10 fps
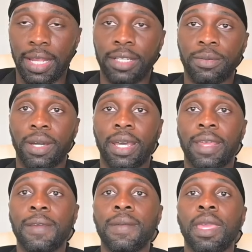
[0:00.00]
That's why
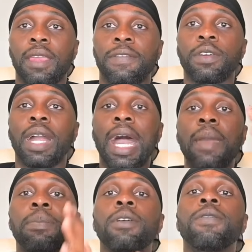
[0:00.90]
if you're
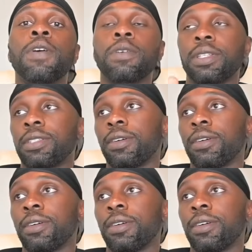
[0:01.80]
hyper focused